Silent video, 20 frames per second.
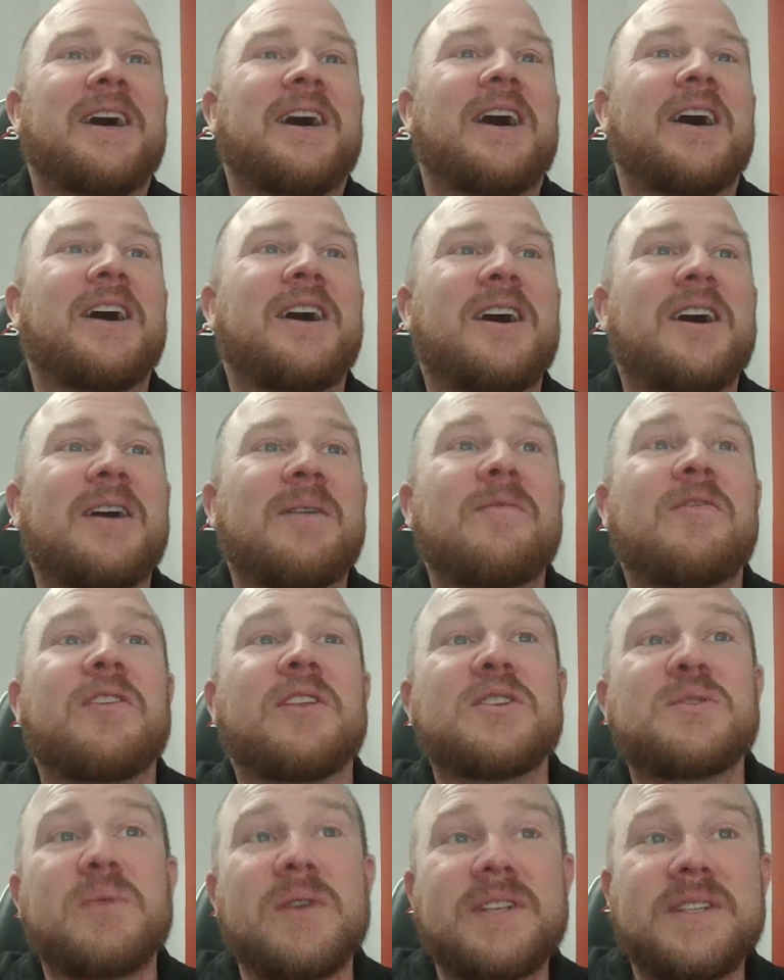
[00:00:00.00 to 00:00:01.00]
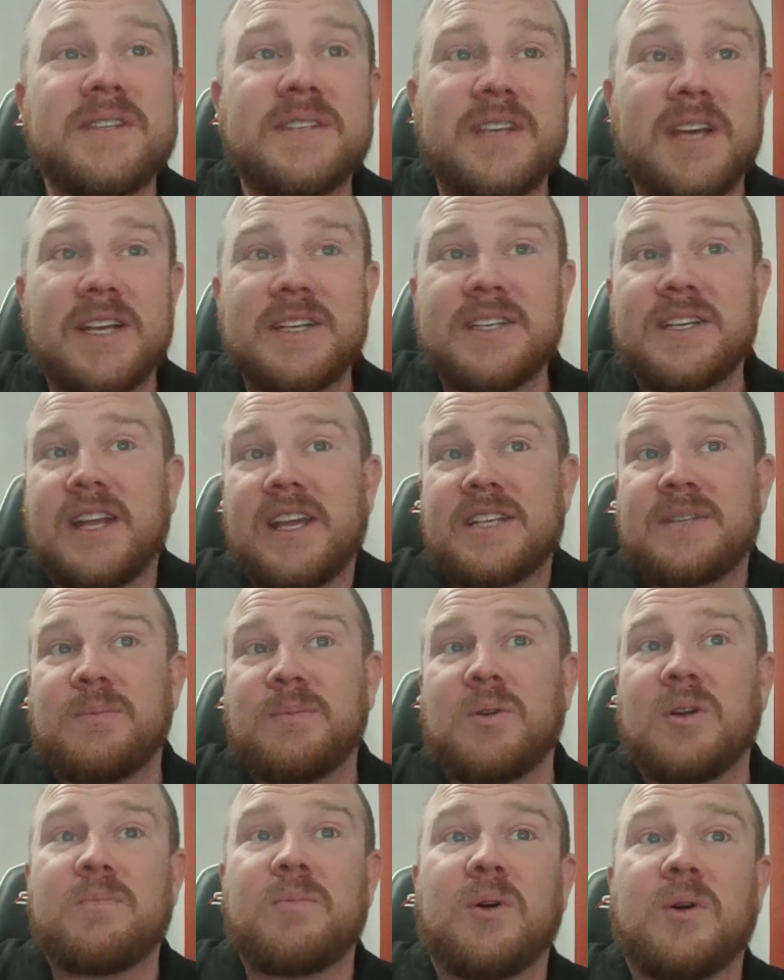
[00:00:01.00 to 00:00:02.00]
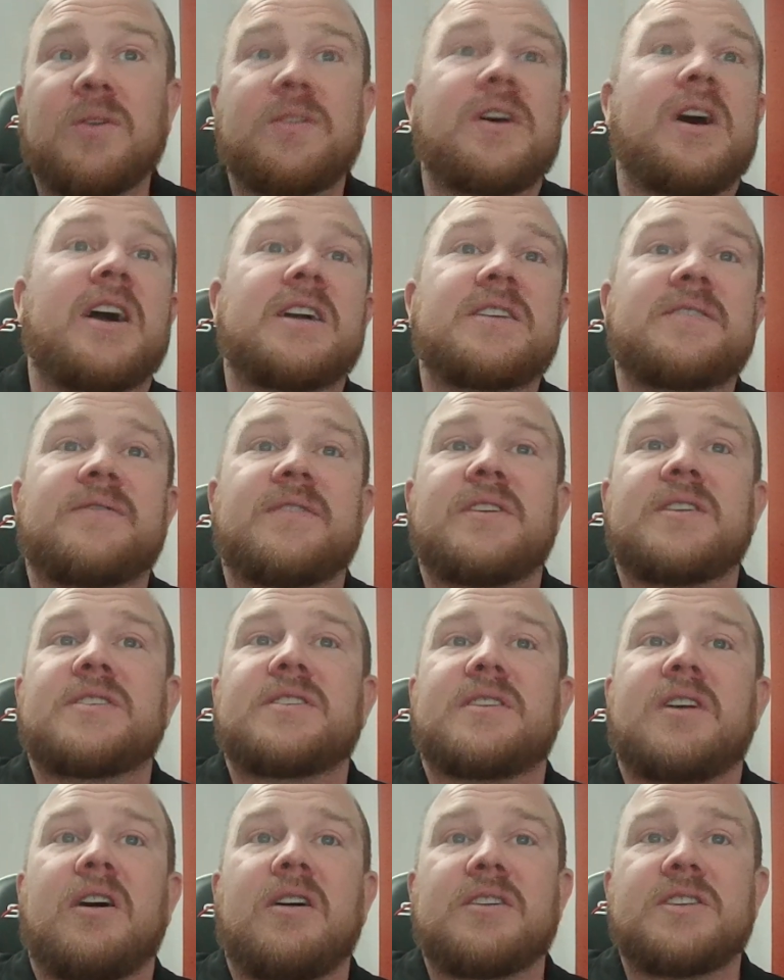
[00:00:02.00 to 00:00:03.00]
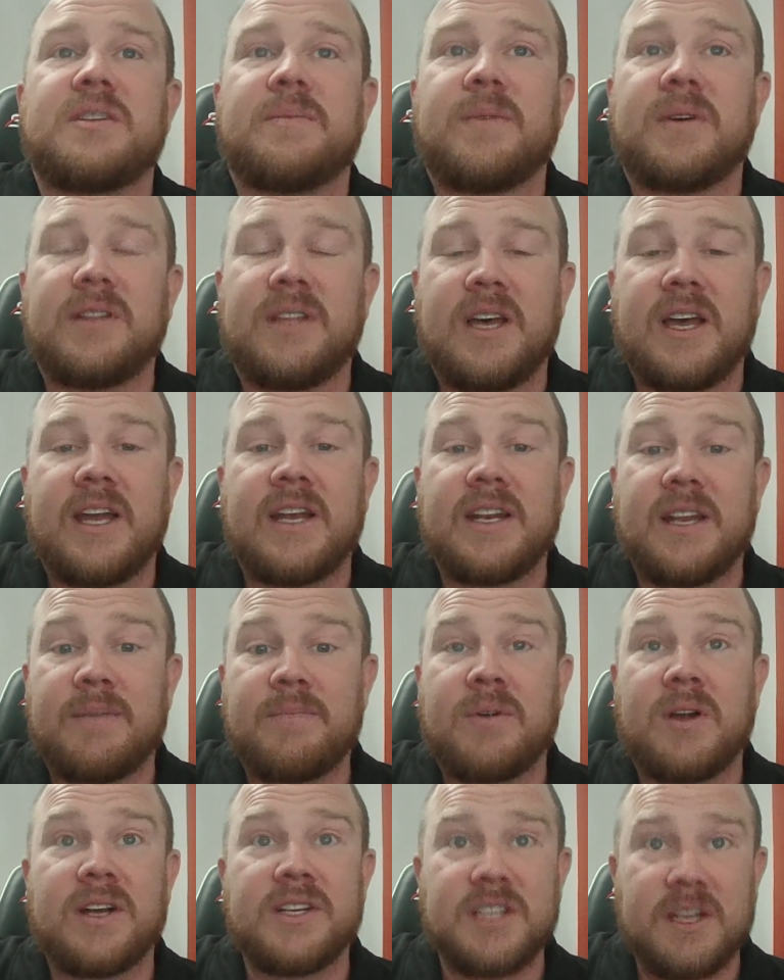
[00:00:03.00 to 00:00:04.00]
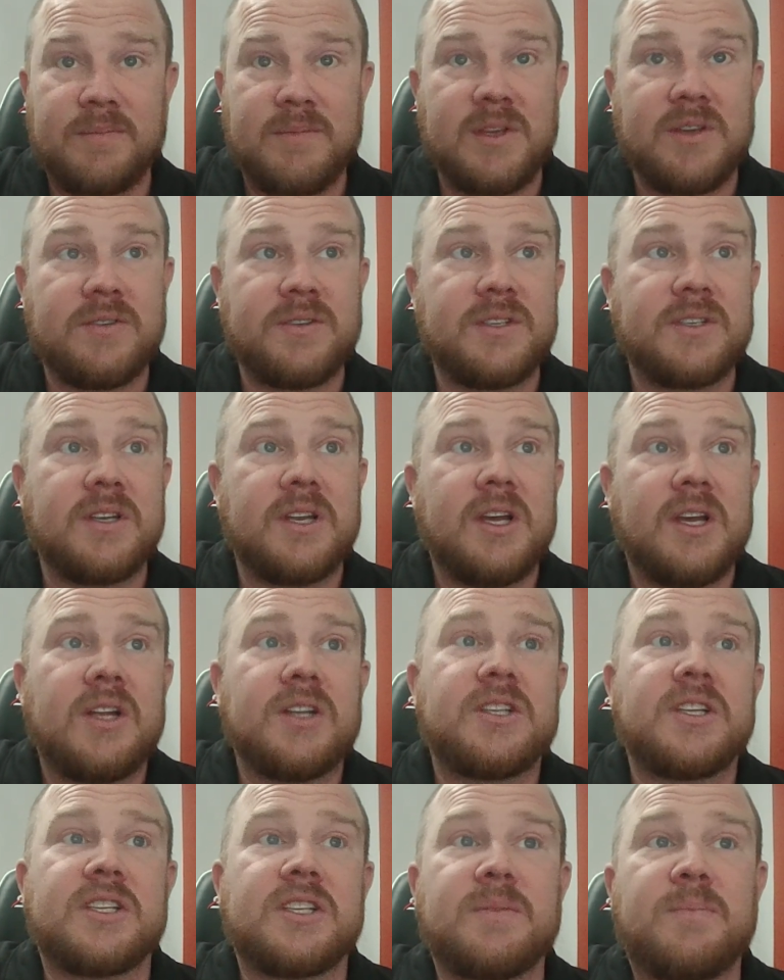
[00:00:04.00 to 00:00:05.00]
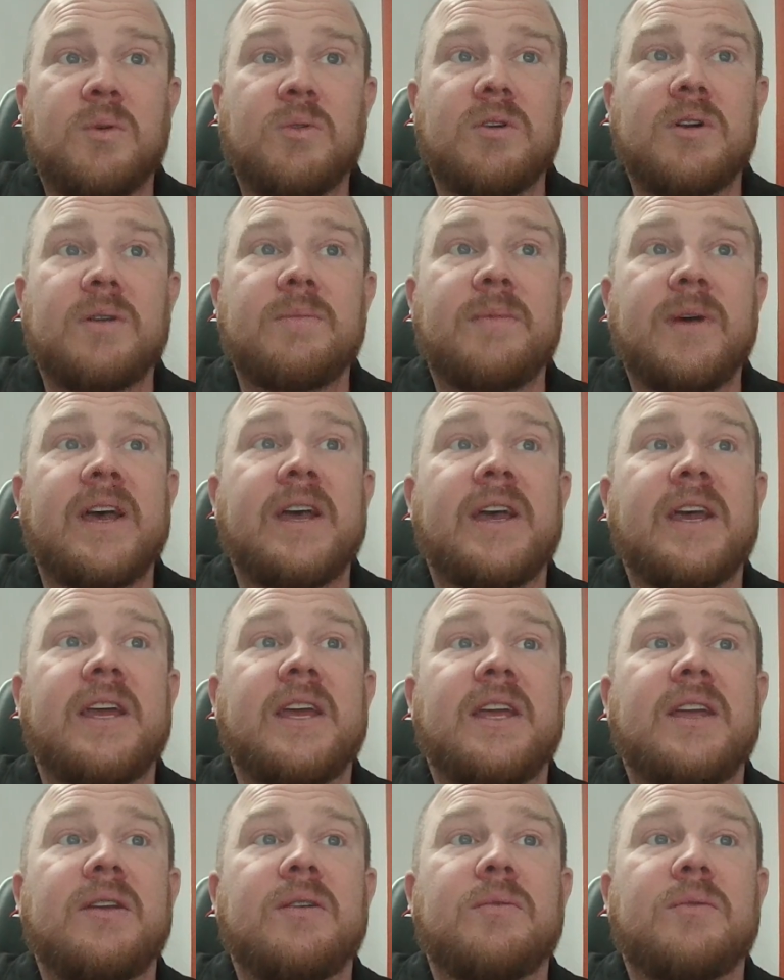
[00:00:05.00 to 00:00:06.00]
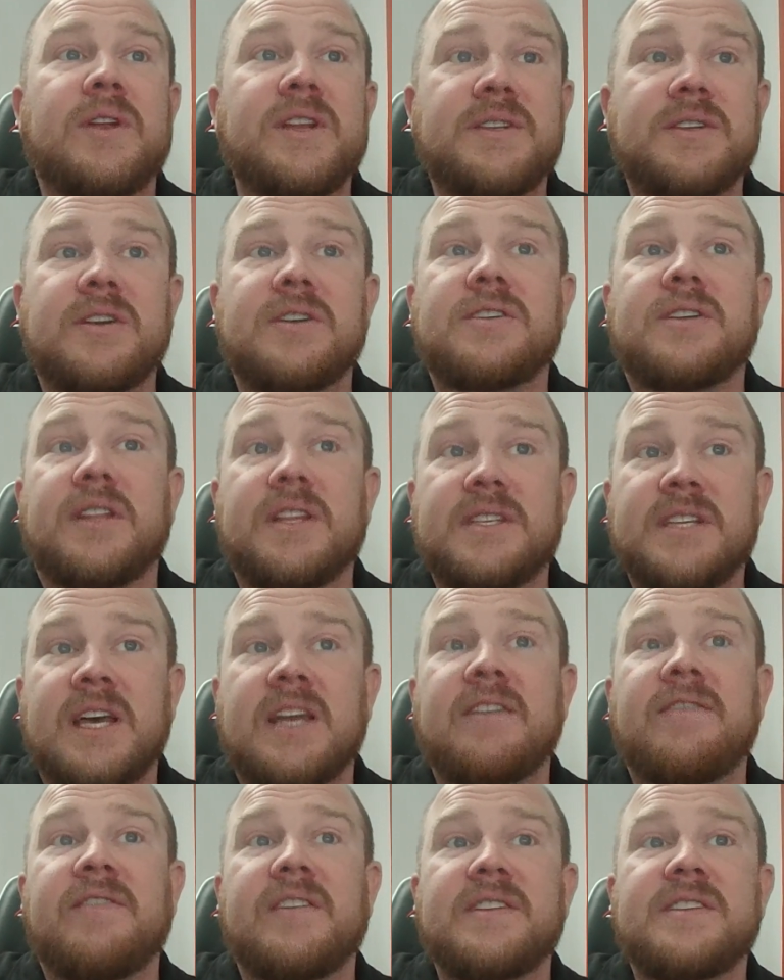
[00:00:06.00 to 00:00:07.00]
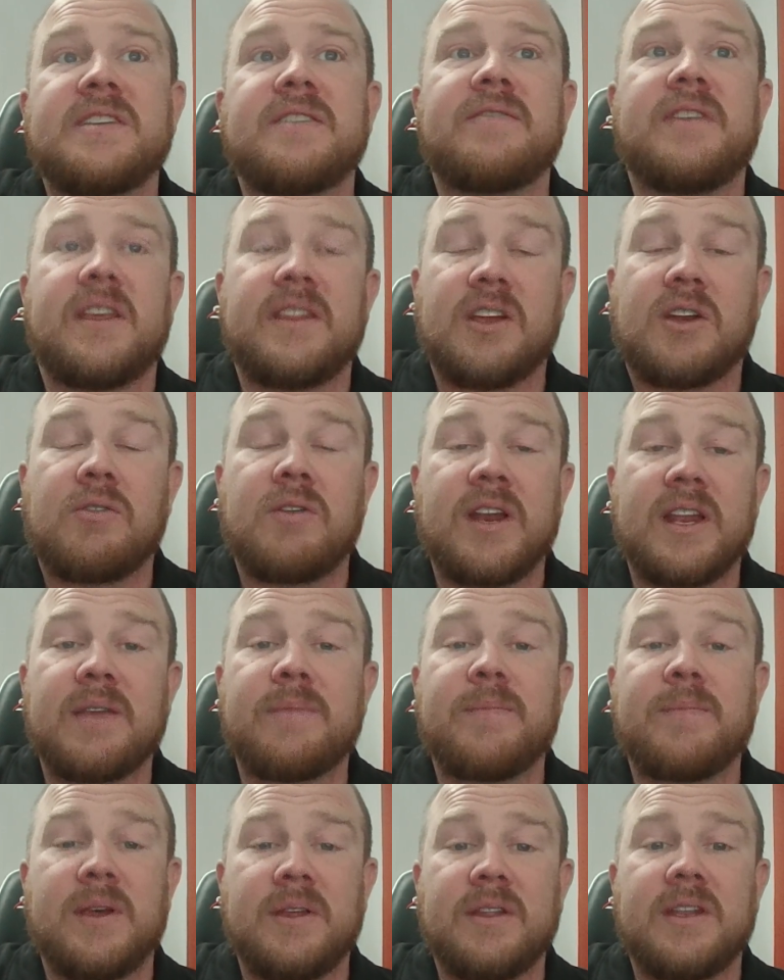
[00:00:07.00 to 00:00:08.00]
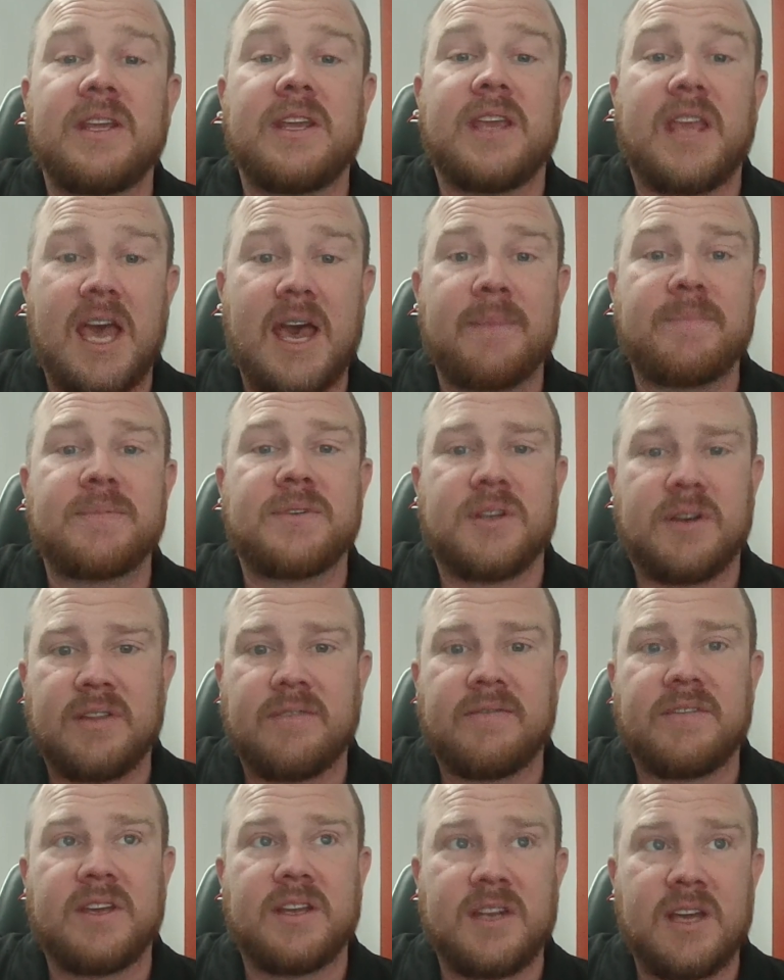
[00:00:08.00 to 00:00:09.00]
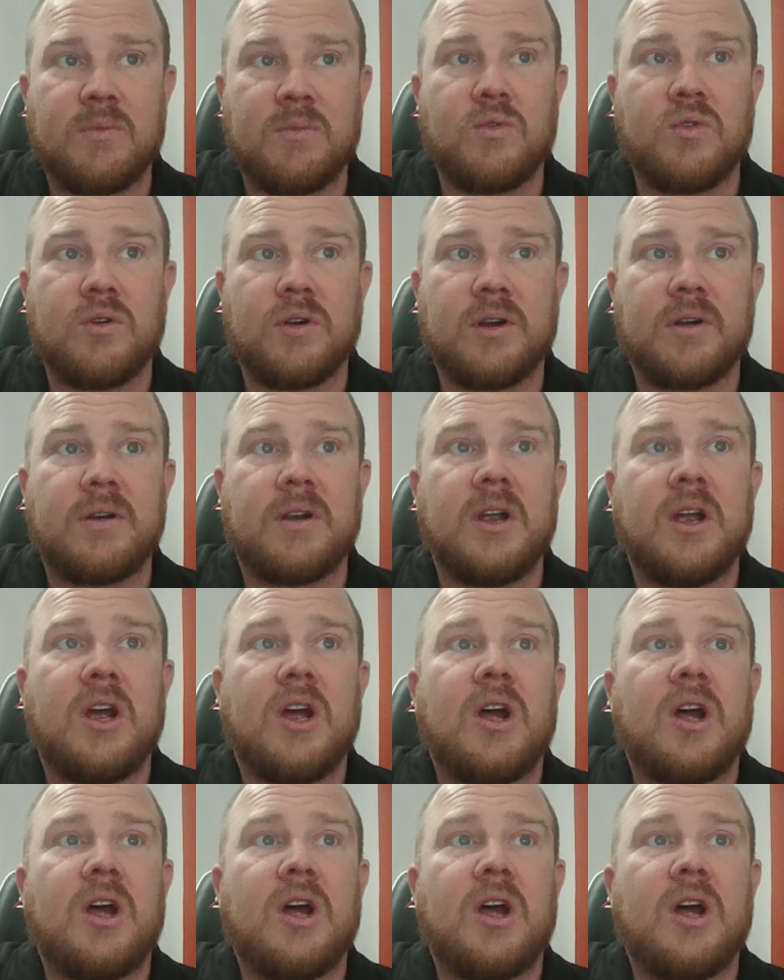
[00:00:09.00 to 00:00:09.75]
For this week's discussion, I explored both Oxford Scholarship Online and Project Muse to support my research on the TED Offensive and the credibility gap during the Vietnam War.